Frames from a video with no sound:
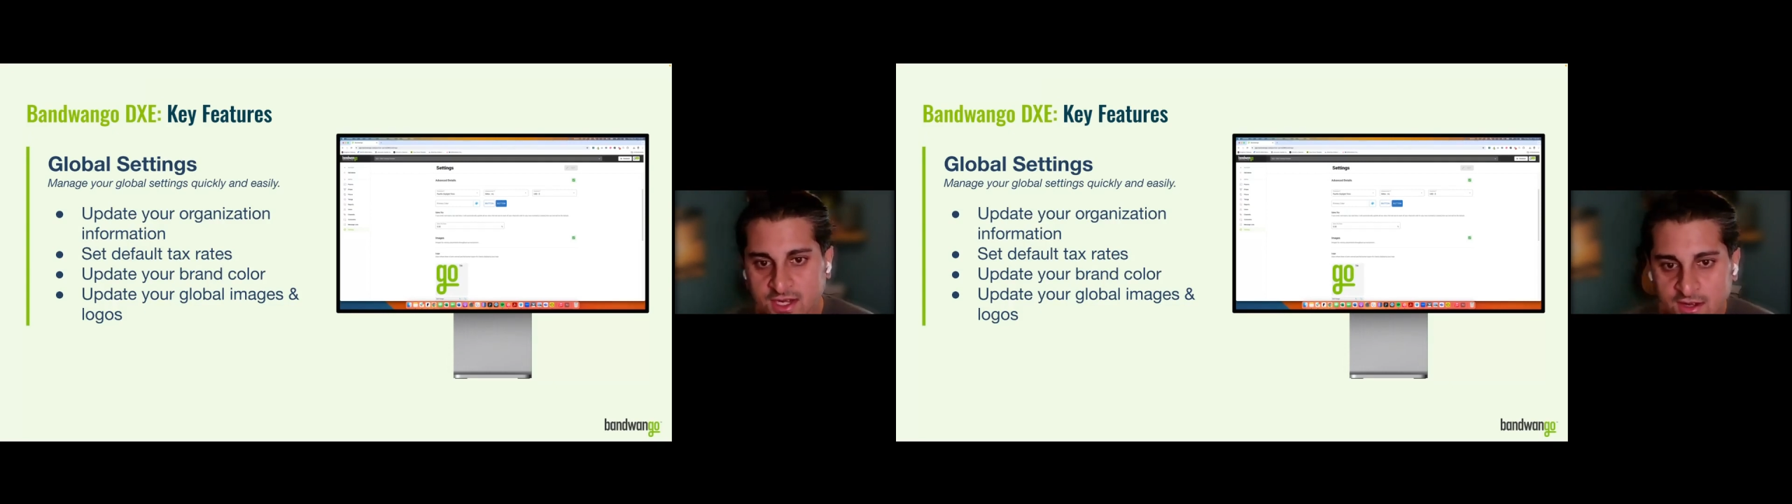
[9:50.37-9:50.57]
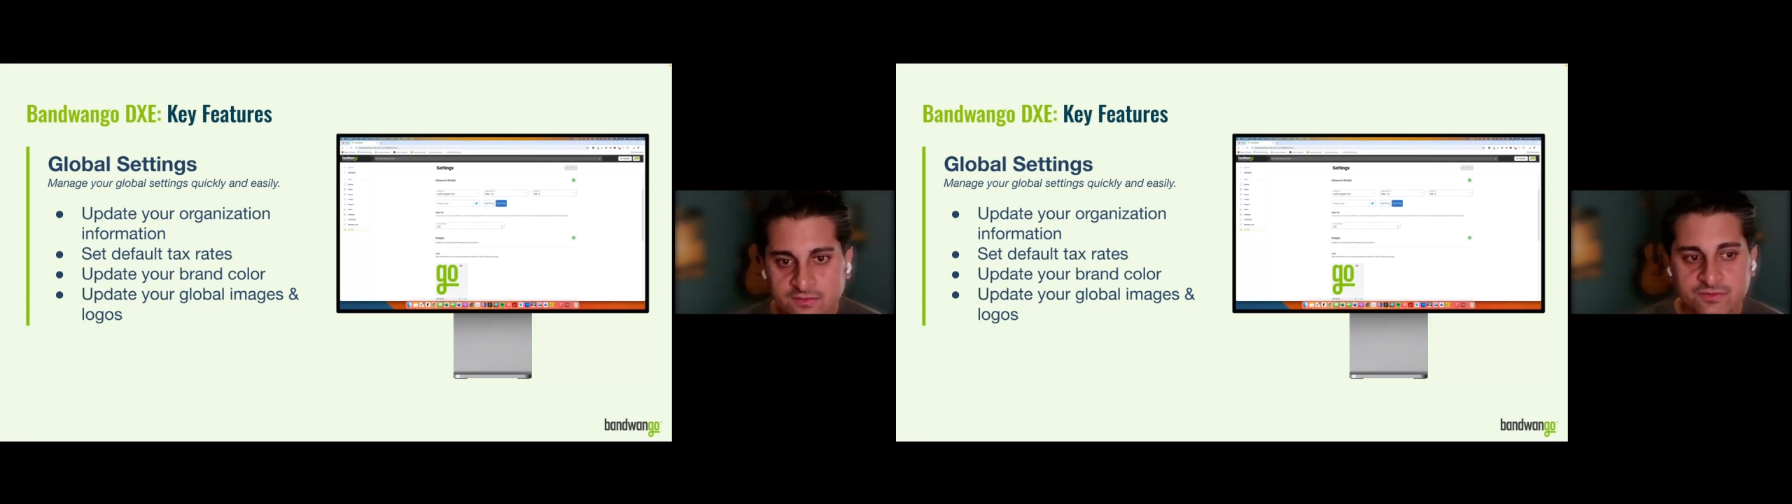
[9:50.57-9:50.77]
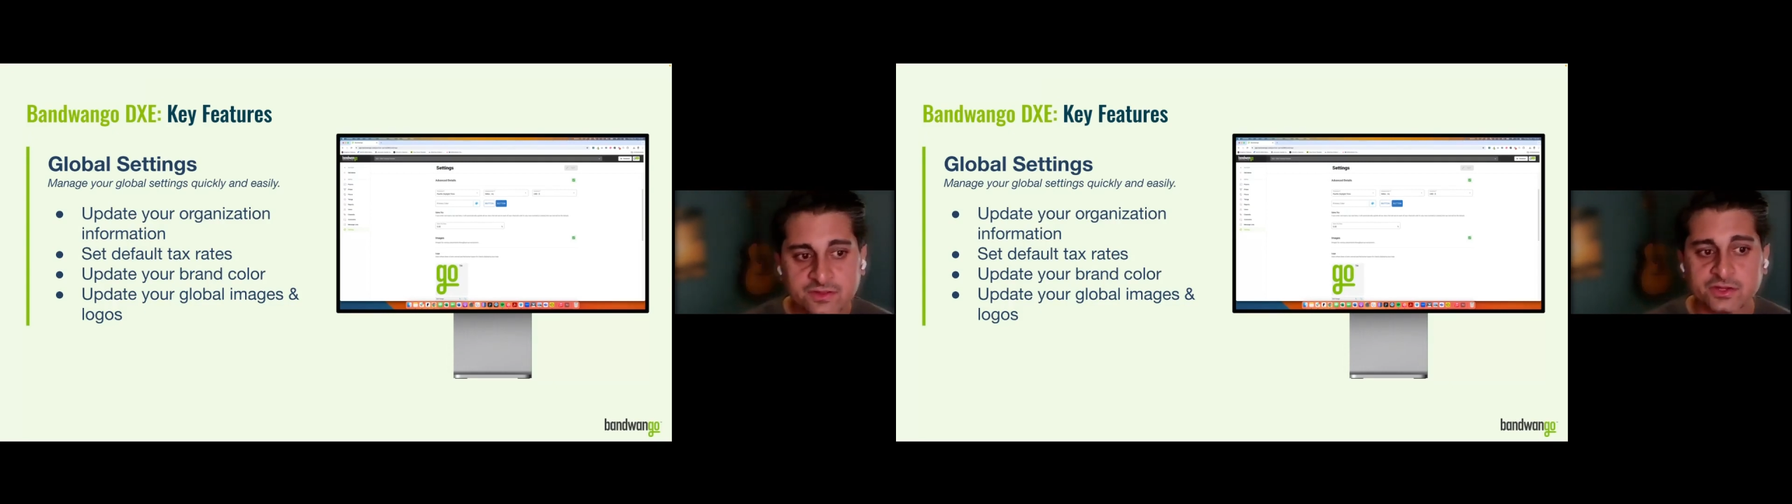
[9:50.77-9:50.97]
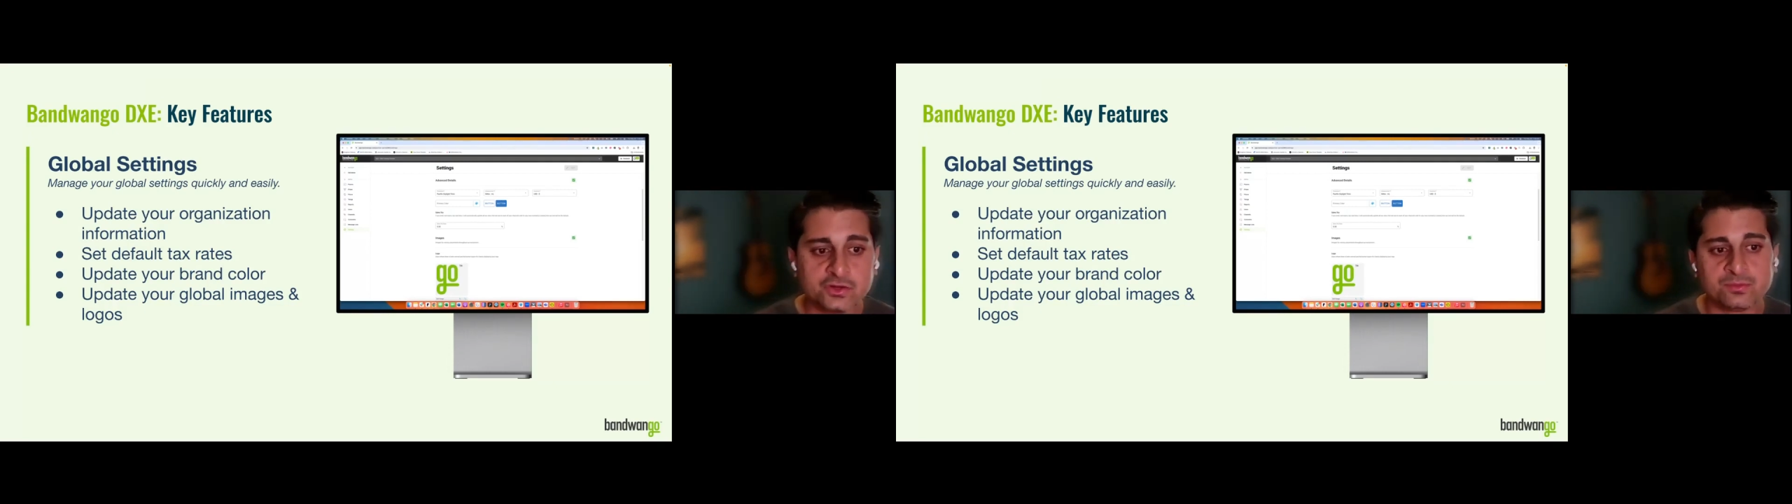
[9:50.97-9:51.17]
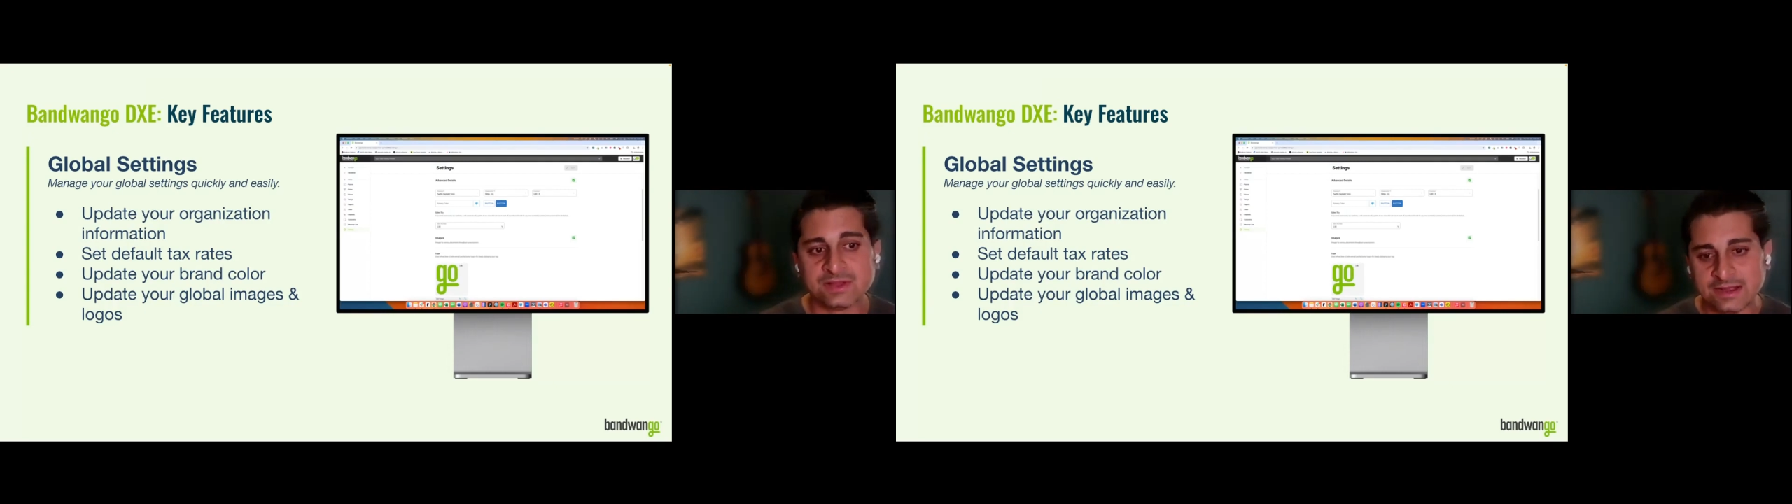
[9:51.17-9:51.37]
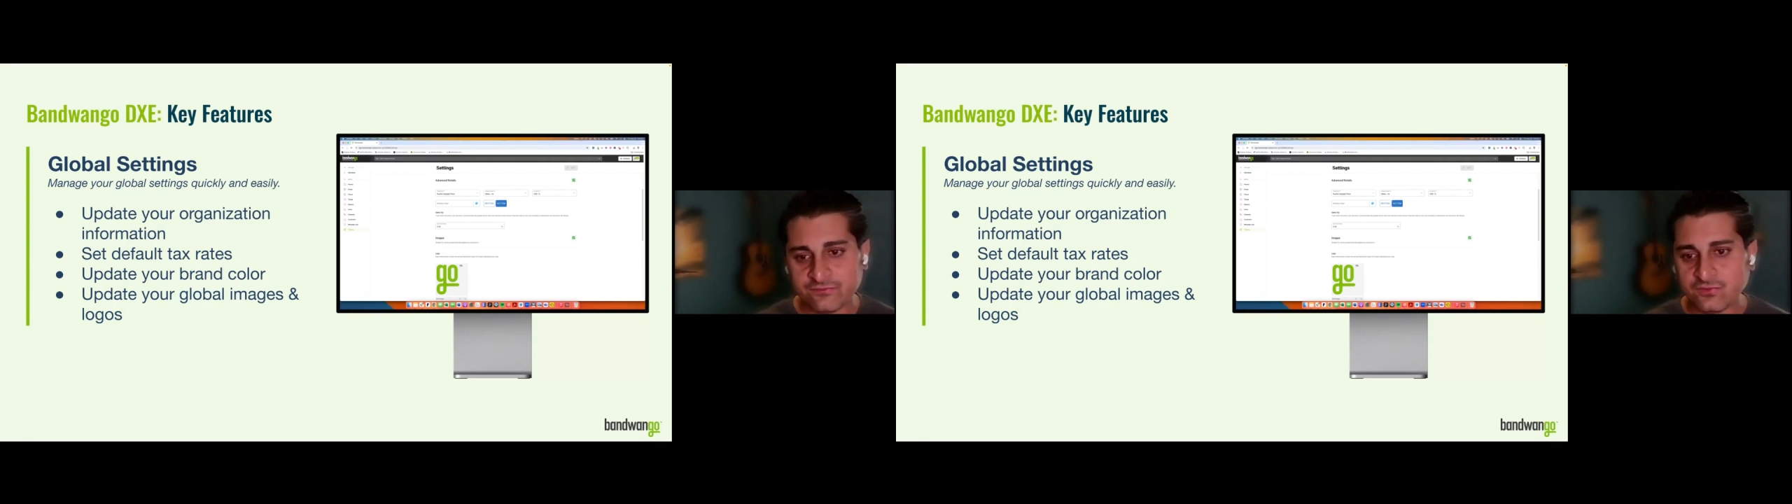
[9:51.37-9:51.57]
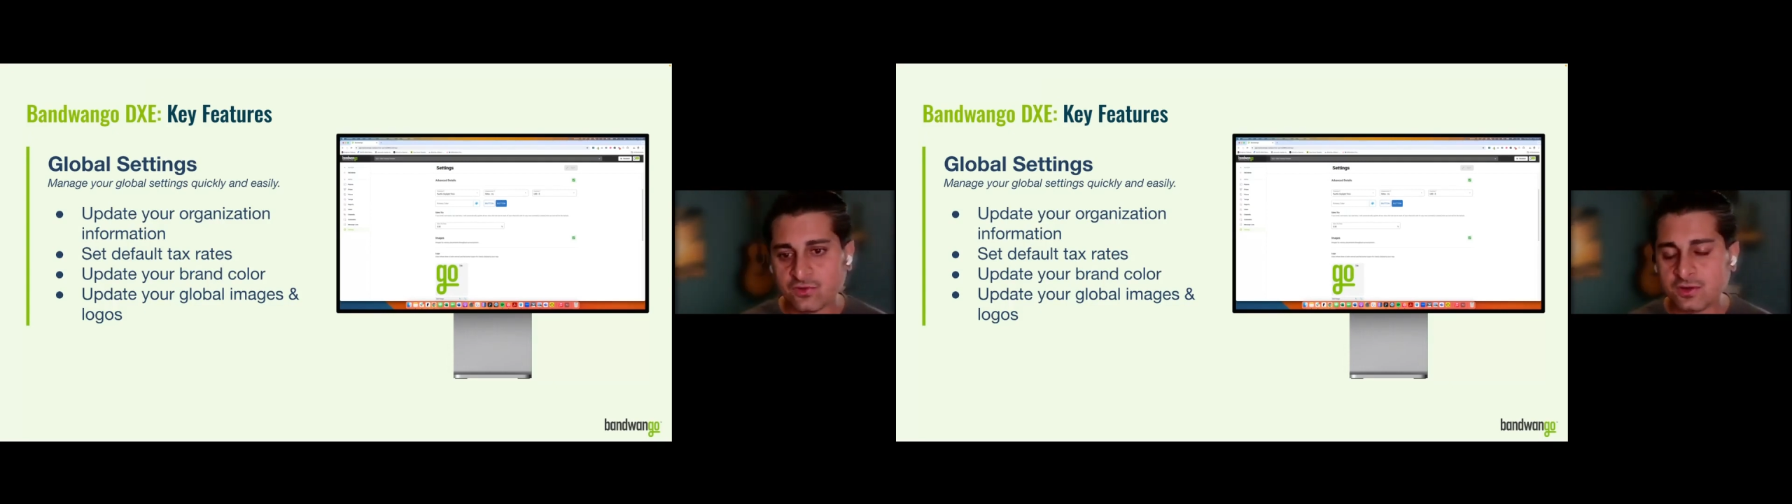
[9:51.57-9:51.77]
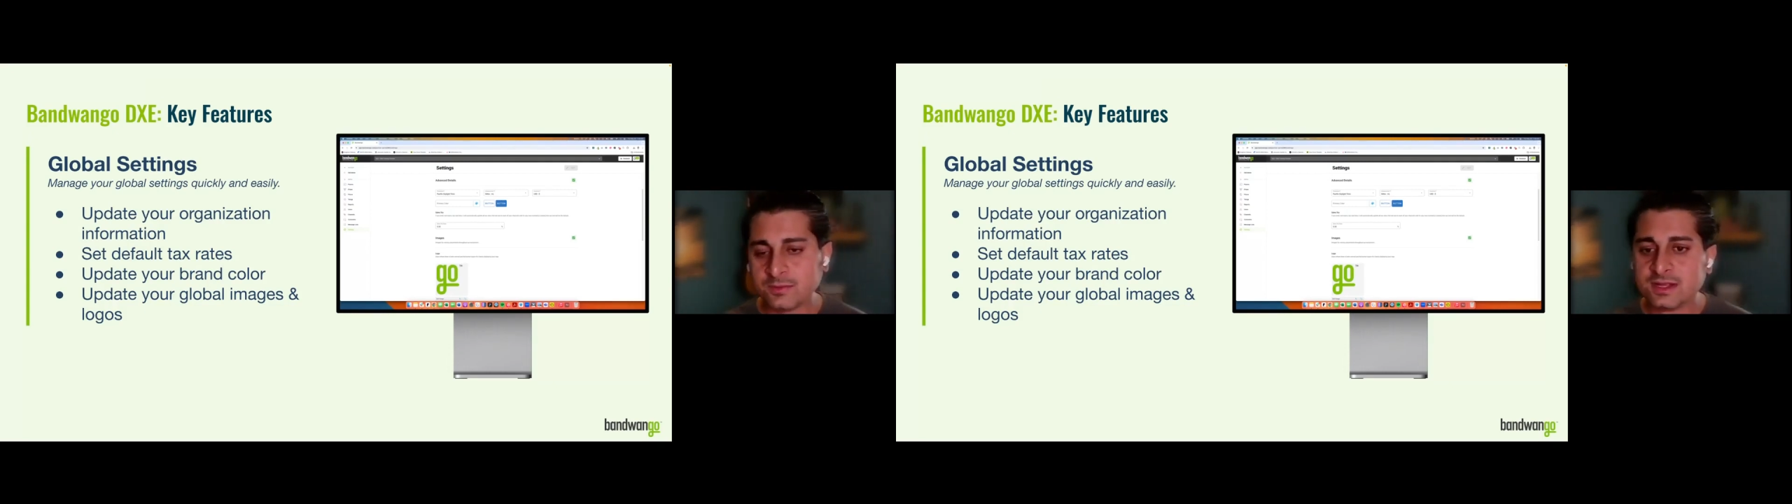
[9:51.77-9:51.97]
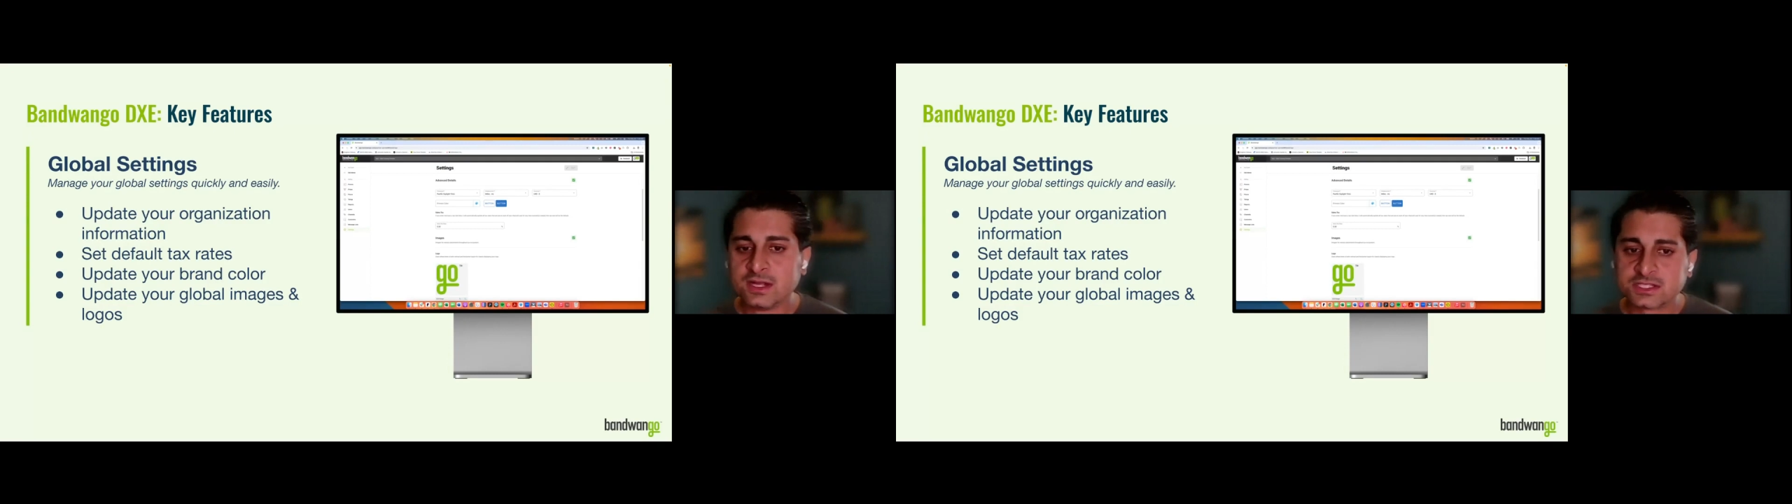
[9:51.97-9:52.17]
of the new platform,